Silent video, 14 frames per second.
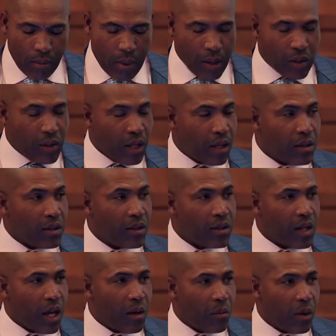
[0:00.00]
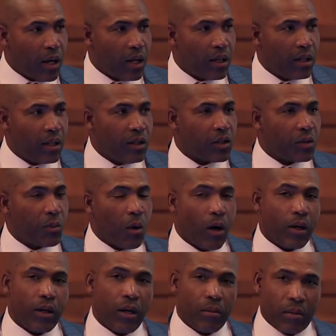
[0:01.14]
My son is the same way. He's
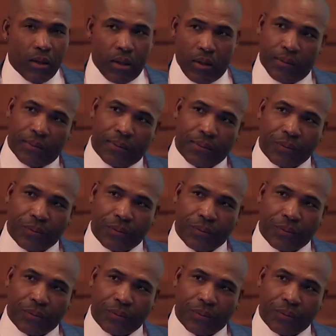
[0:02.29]
smarting up, though.